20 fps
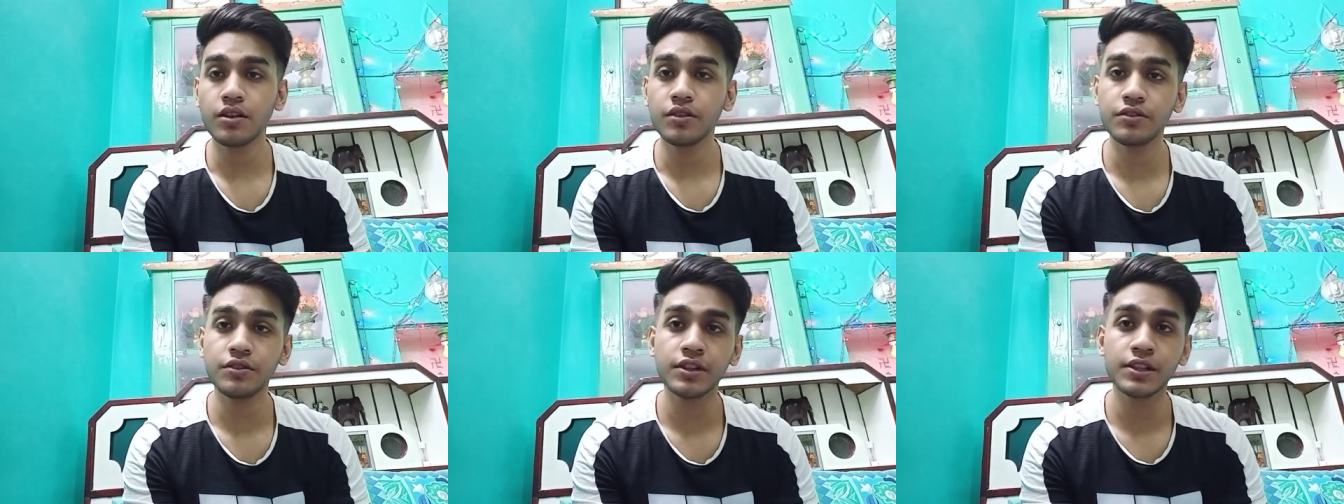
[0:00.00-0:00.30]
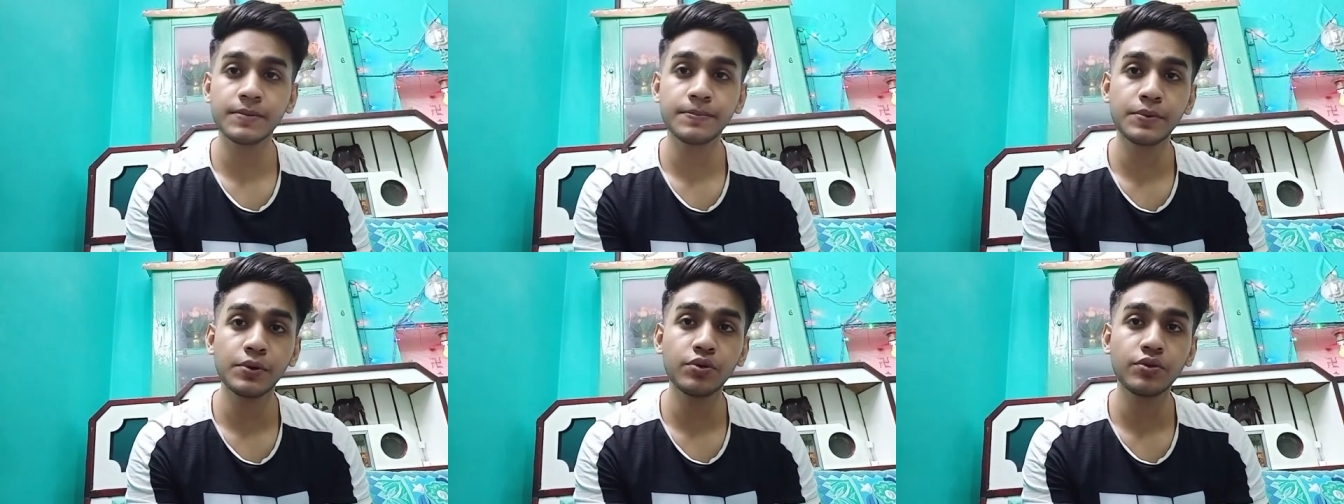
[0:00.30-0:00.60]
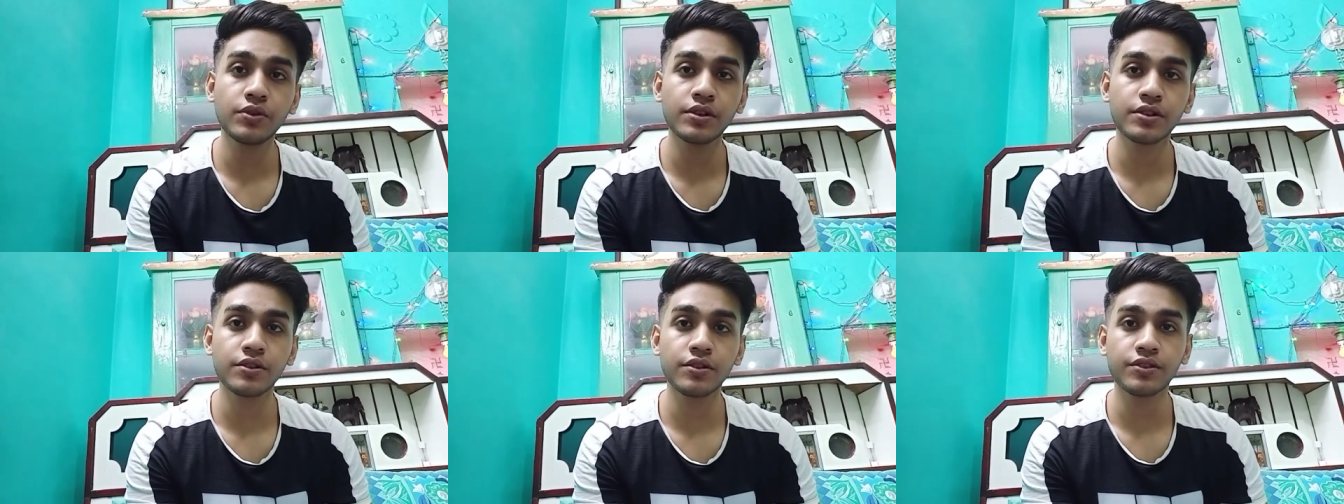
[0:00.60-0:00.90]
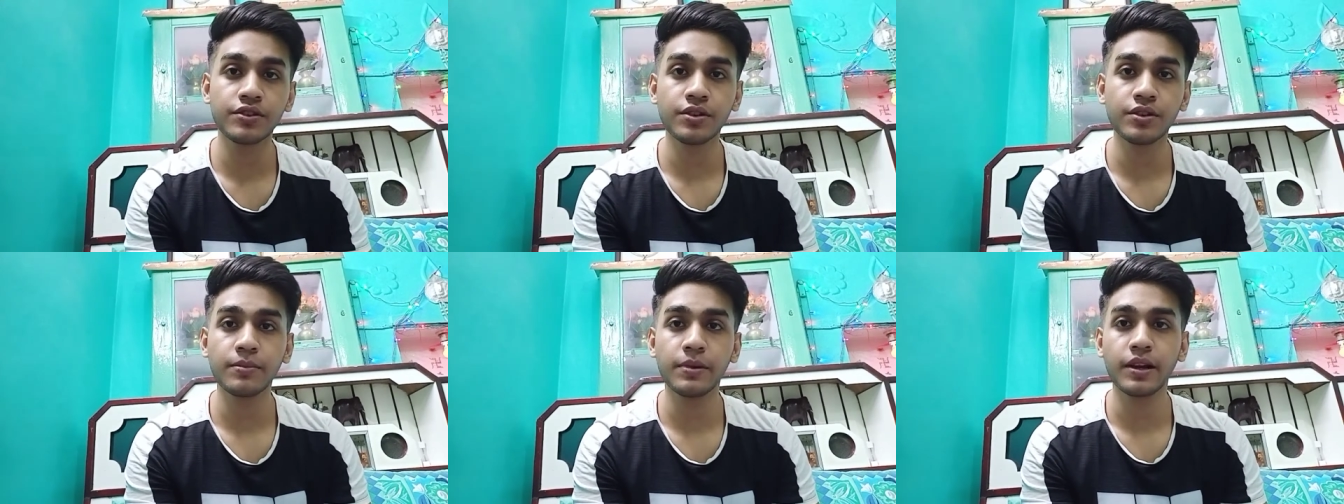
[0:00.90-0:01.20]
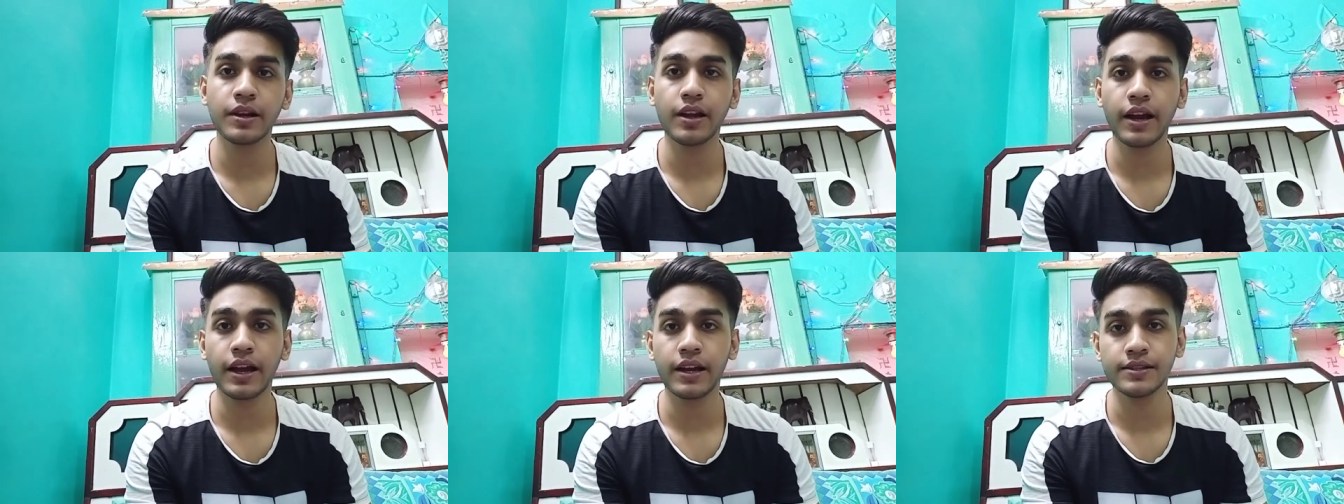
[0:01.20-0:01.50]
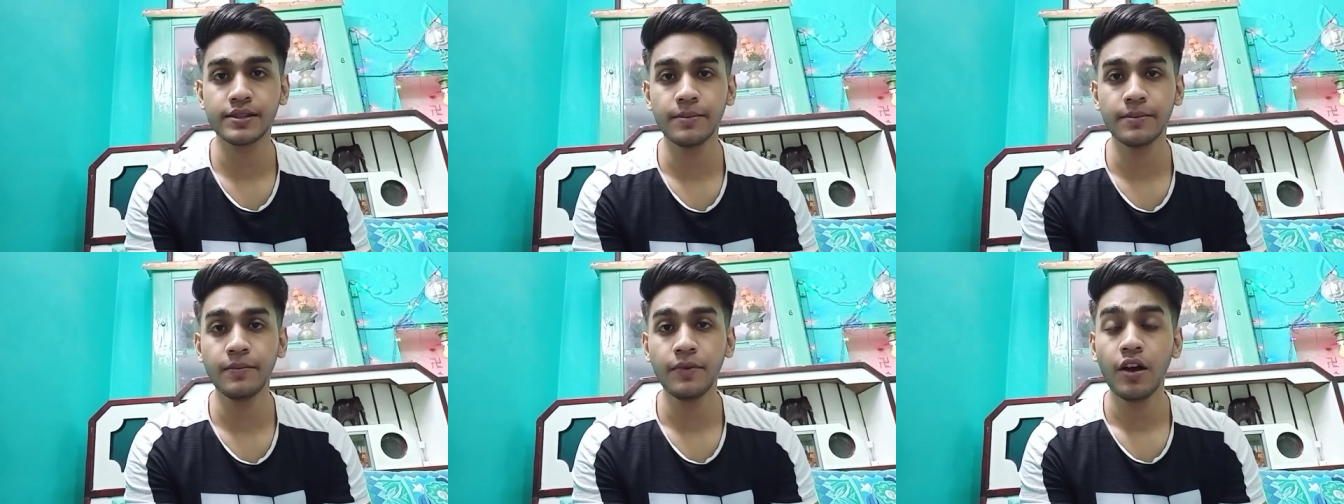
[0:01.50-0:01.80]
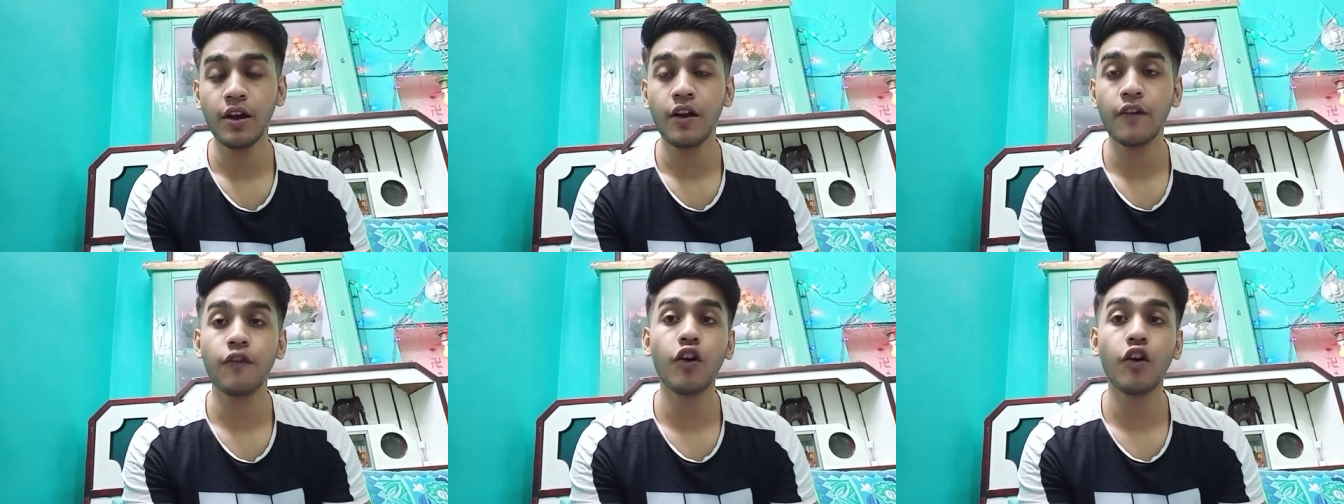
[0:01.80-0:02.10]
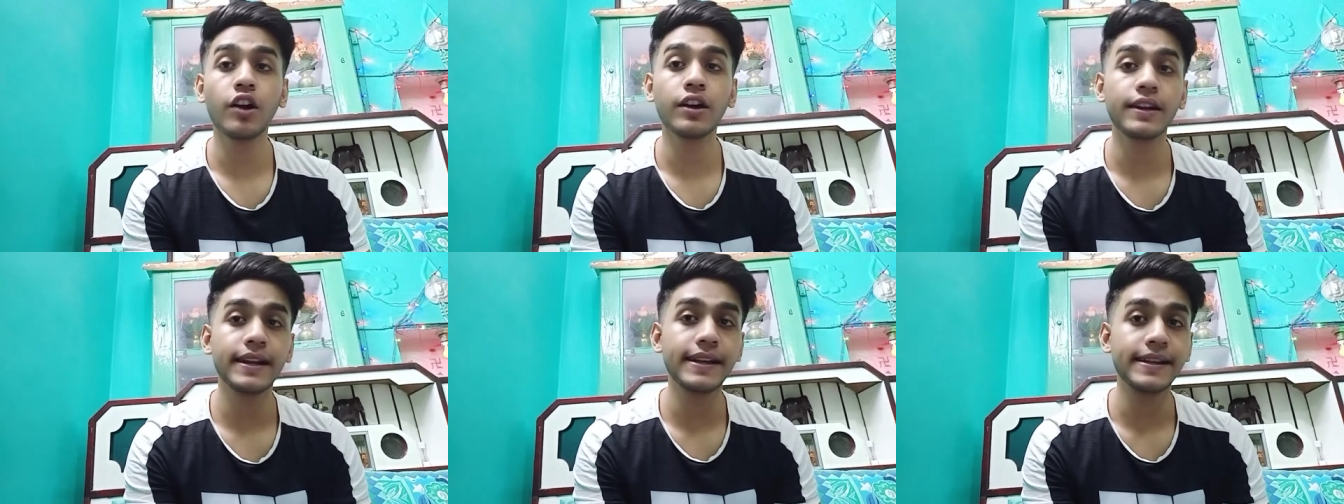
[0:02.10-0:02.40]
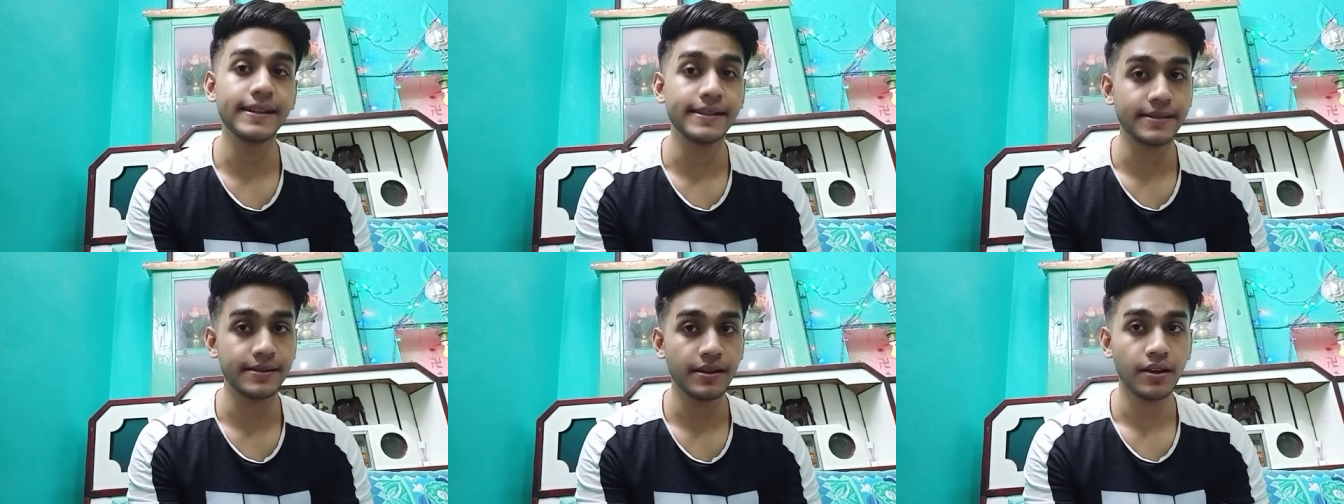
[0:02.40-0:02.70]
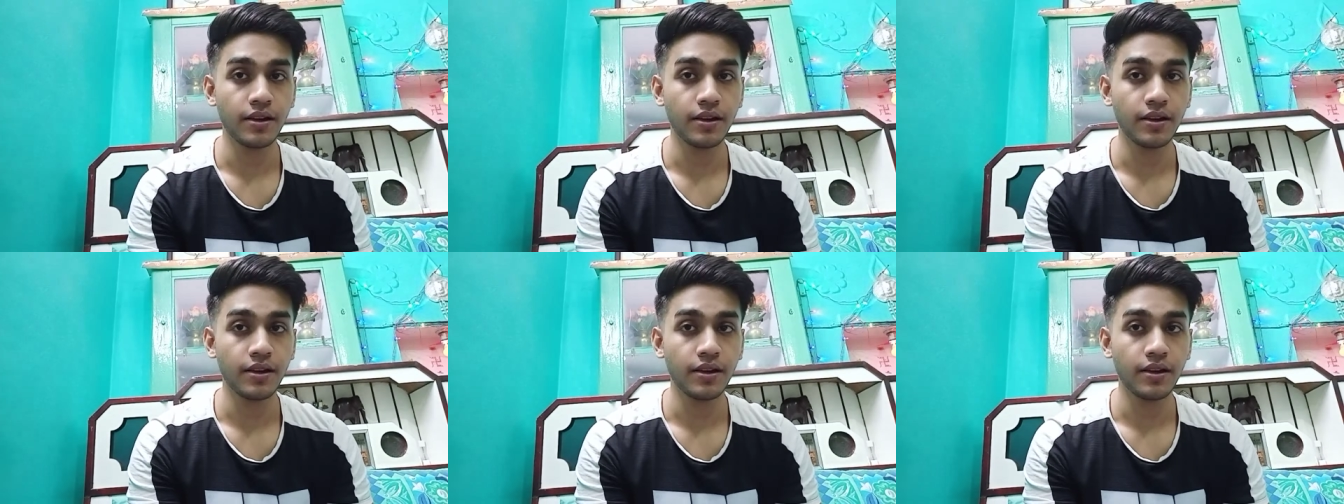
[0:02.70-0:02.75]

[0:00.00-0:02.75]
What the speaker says: Dispute resolution mechanism for lease.